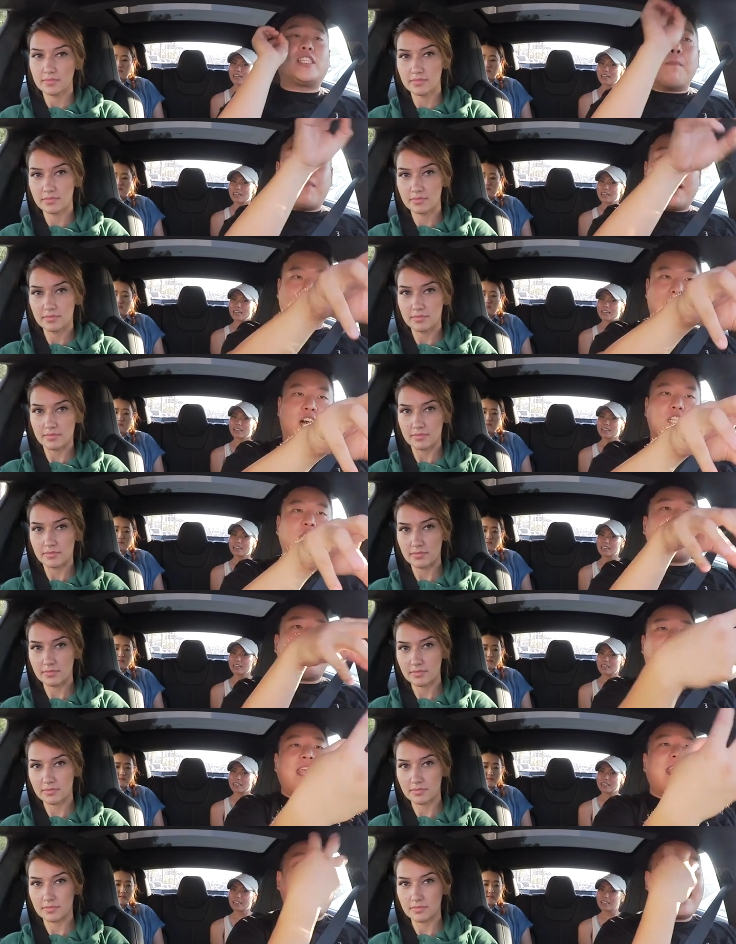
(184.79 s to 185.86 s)
Speaker 1: somebody else,
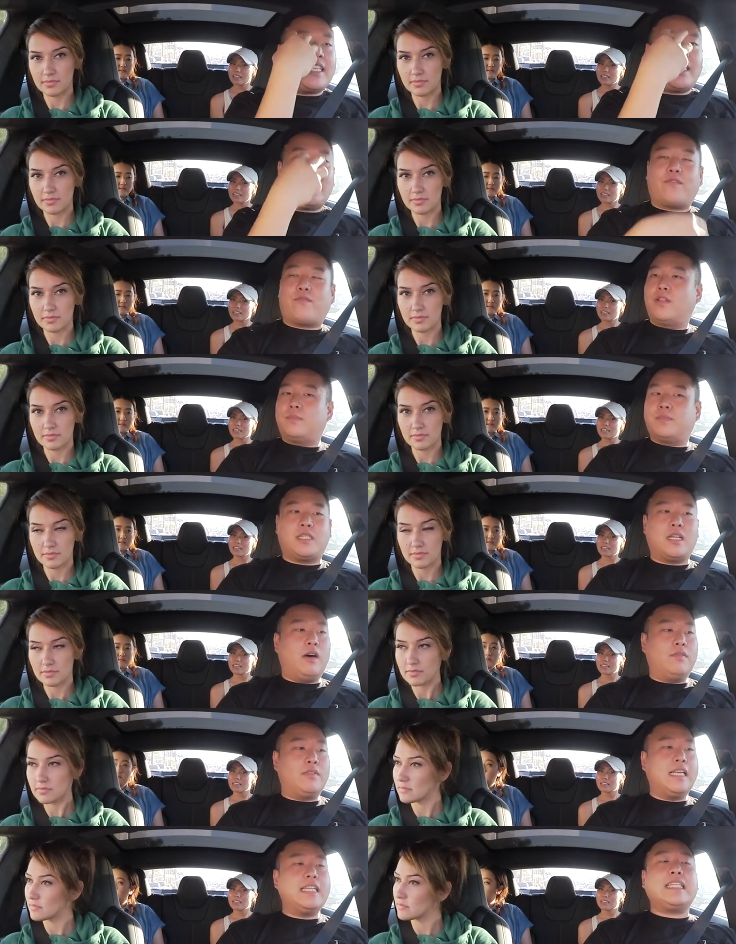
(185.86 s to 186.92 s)
but they can't see it for
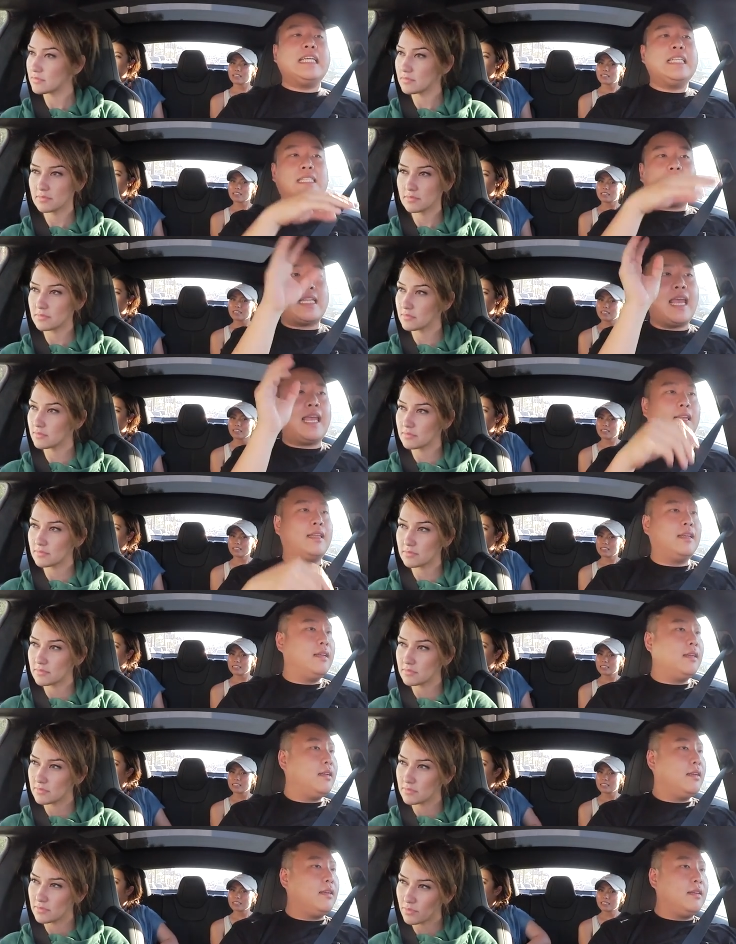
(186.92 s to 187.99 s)
themselves. It's insane.
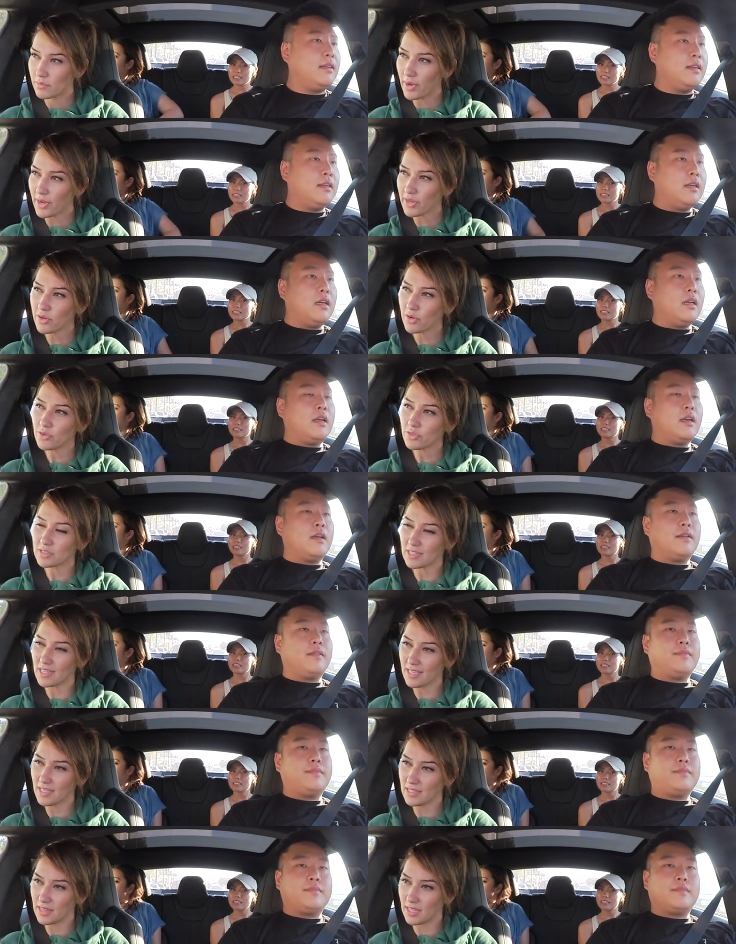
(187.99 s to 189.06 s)
Speaker 2: Why are girls
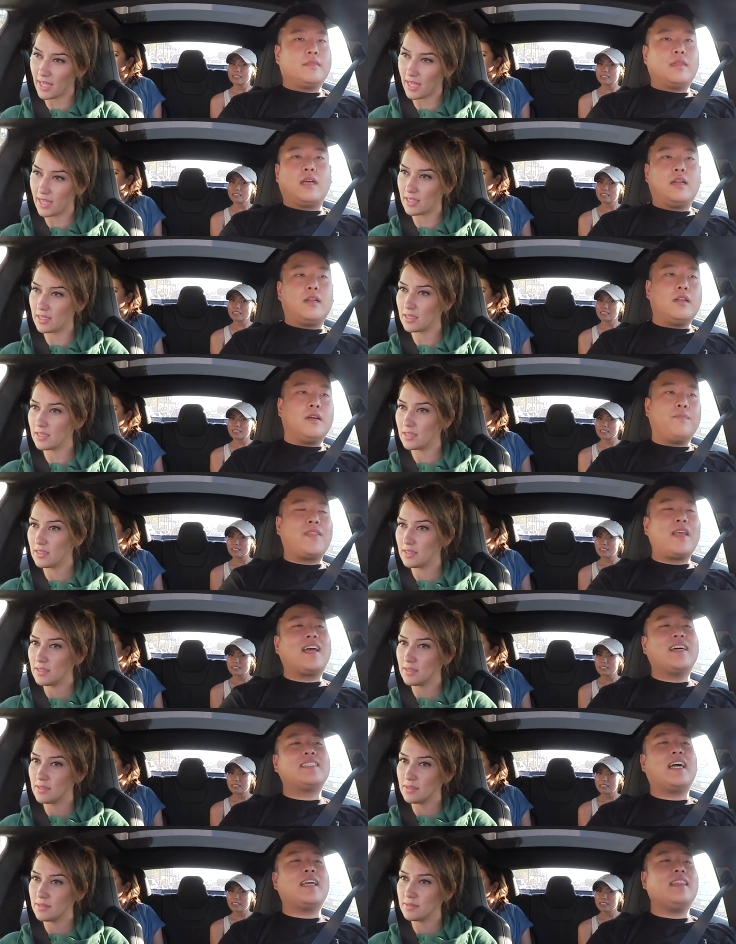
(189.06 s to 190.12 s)
like that? I don't
Speaker 1: know.
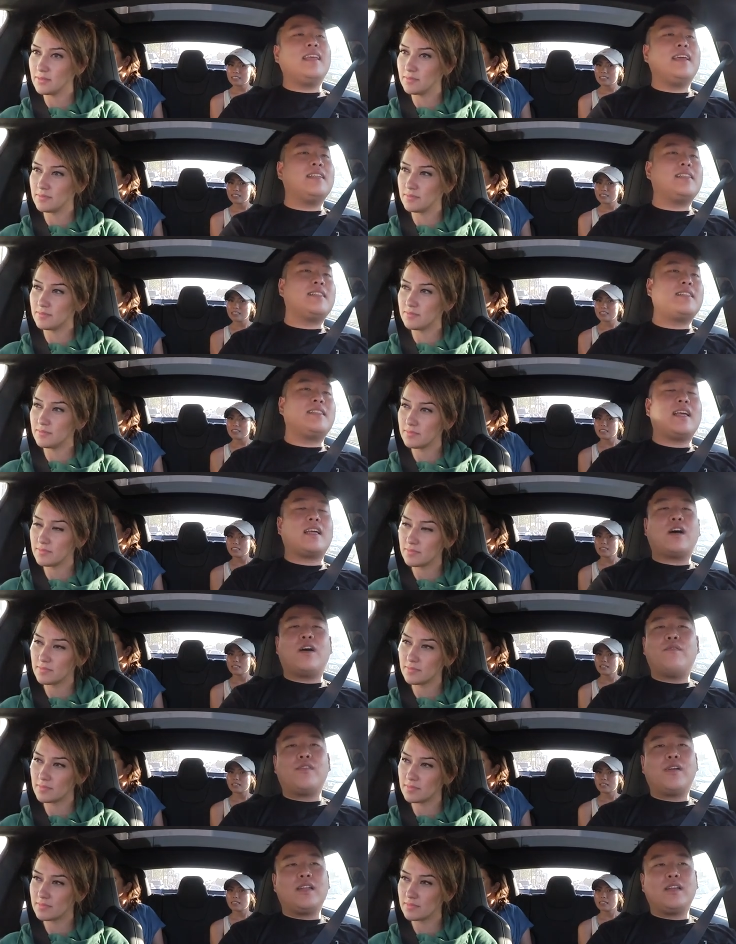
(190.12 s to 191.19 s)
Because I think it's just that
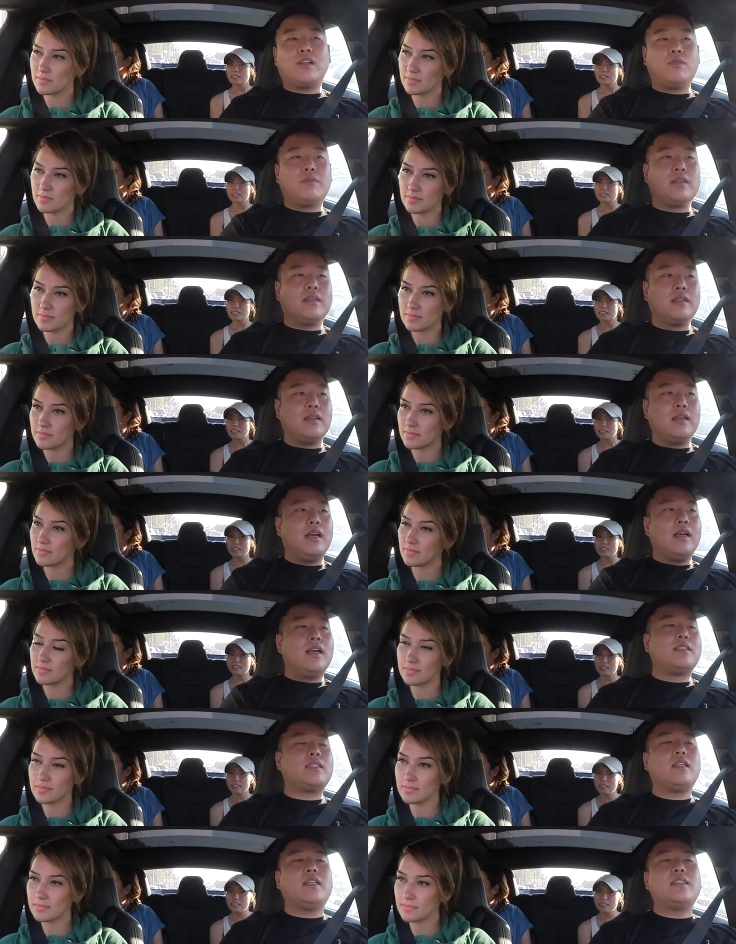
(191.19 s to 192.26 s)
comforting note.
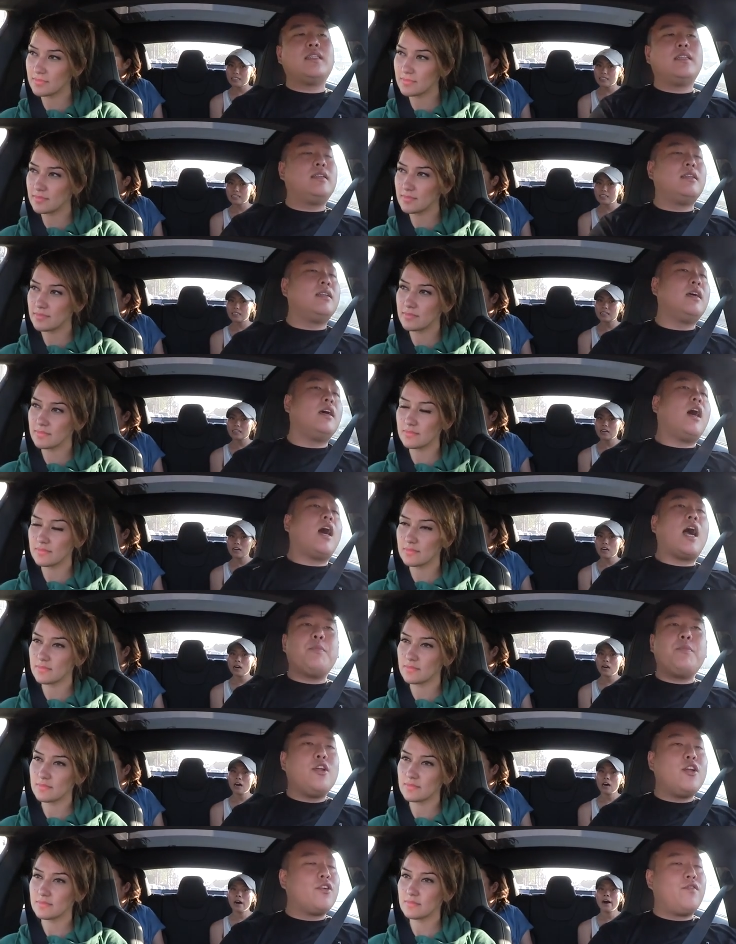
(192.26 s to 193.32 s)
It's like, listen,
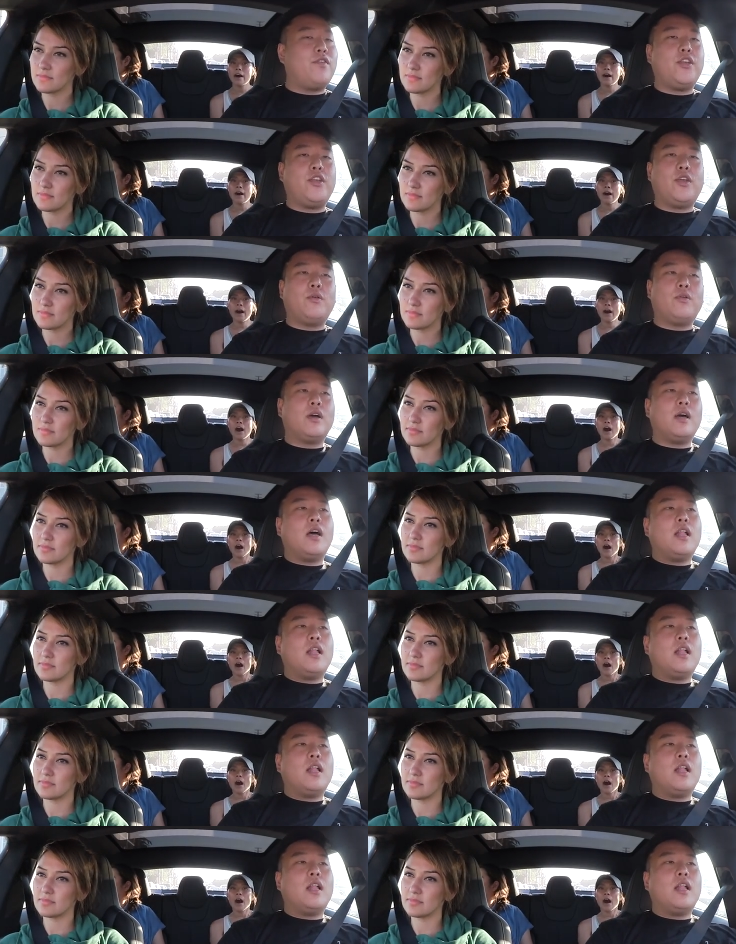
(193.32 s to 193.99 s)
I'm here for you.